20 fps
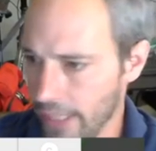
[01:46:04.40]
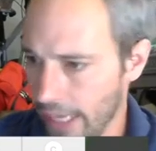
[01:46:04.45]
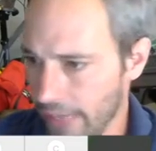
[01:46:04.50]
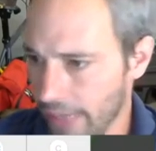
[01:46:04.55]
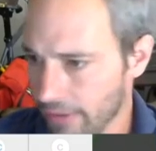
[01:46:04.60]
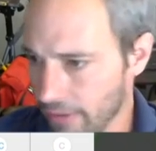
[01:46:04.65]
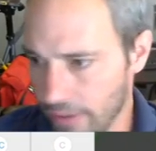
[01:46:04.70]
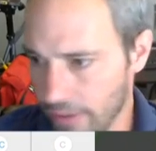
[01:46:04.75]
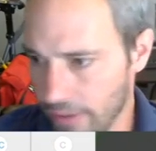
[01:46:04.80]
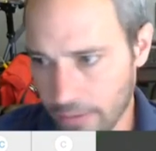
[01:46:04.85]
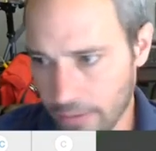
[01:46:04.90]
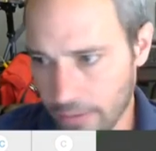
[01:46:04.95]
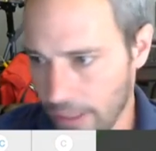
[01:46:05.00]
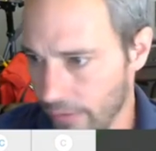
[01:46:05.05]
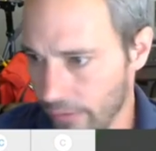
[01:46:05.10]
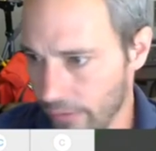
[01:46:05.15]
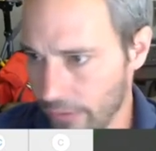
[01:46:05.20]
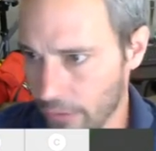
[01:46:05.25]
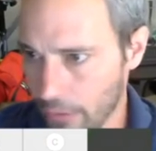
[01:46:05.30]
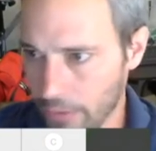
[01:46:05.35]
the gasoline or
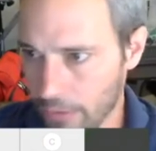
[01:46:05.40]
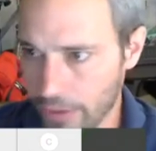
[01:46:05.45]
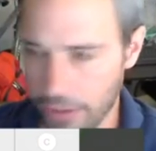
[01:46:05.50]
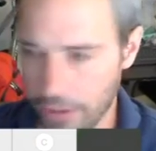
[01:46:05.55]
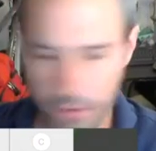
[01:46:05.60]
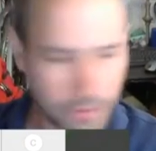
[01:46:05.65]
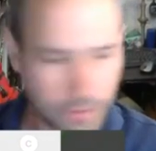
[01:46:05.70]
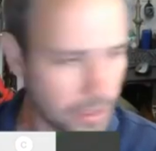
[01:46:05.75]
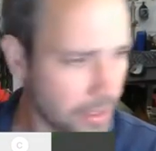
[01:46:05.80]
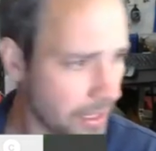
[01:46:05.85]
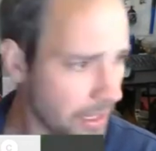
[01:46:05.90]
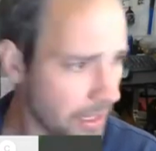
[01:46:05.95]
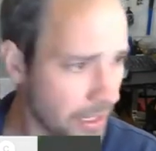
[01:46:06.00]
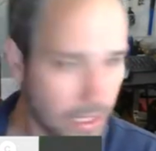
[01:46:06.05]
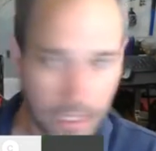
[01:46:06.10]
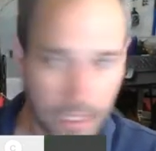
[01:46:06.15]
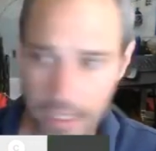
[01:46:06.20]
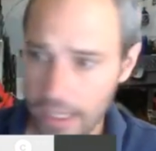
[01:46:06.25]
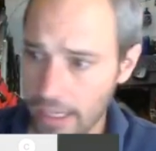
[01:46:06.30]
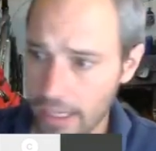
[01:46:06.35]
whatever fuel we're using,
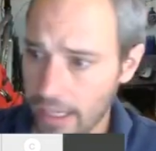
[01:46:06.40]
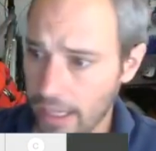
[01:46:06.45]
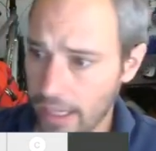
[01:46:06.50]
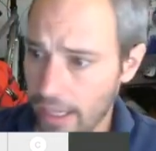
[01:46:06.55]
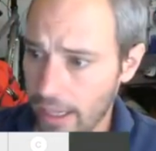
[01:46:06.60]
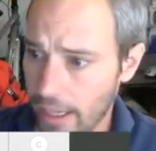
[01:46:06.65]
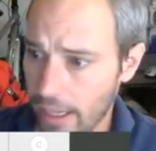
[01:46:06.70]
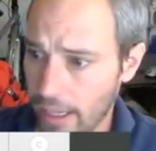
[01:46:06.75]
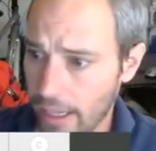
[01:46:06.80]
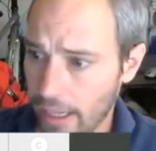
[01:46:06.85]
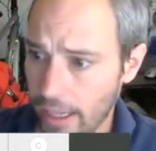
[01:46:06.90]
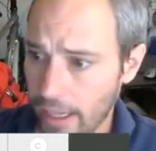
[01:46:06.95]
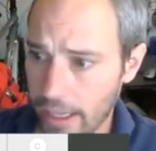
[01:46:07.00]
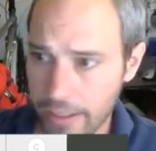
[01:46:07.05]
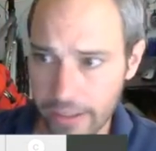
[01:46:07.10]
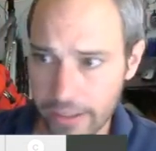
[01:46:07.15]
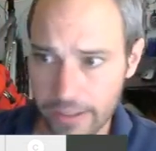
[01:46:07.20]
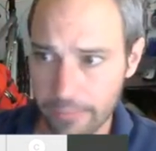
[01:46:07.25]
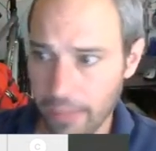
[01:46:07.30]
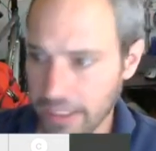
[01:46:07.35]

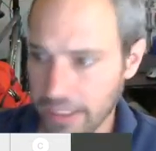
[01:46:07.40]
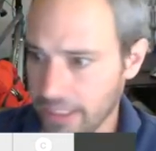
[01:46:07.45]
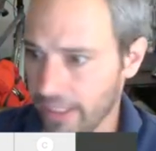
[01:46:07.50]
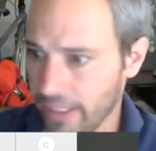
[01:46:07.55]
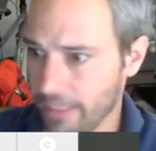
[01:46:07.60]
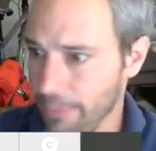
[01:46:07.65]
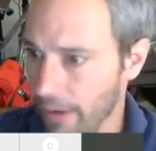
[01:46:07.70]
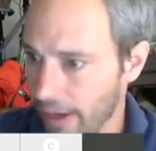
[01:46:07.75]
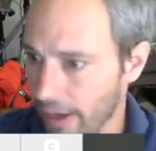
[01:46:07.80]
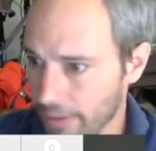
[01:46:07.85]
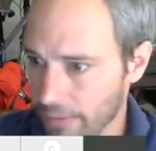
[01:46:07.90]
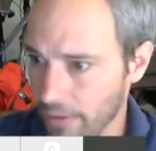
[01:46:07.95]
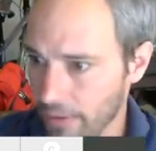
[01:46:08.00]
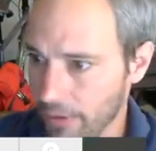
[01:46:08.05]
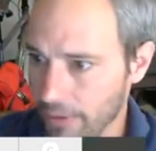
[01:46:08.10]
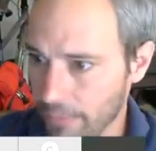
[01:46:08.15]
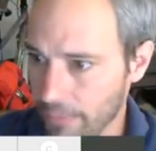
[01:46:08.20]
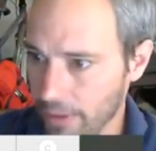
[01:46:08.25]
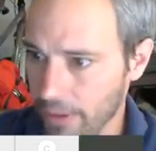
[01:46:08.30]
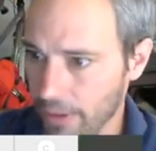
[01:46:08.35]
and get as much as possible
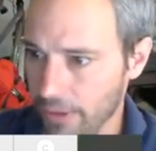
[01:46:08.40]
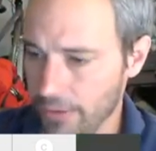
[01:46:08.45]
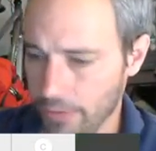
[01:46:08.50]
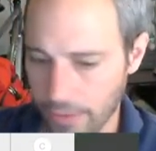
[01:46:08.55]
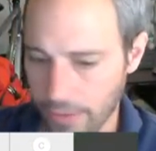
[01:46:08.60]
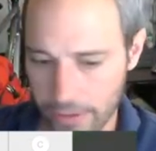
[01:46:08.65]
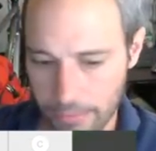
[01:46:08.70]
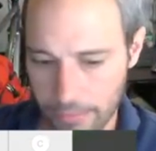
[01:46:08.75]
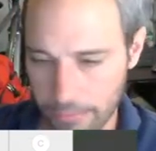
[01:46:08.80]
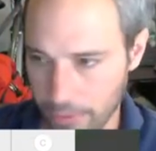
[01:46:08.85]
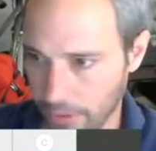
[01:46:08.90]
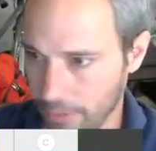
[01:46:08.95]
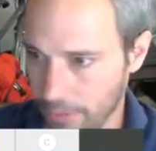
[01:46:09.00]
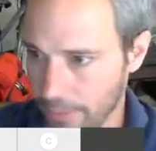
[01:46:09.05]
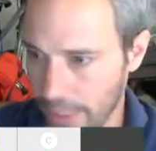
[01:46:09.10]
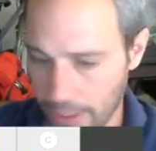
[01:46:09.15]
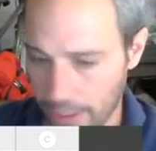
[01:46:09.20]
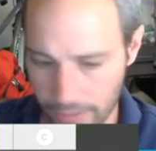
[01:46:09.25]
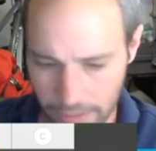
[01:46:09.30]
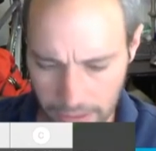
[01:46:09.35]
to do something useful, produce
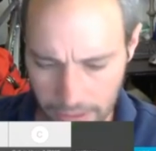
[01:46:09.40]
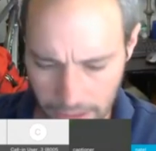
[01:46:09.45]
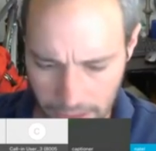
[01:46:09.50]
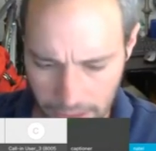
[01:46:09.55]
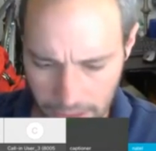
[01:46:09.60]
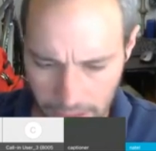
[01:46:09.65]
power.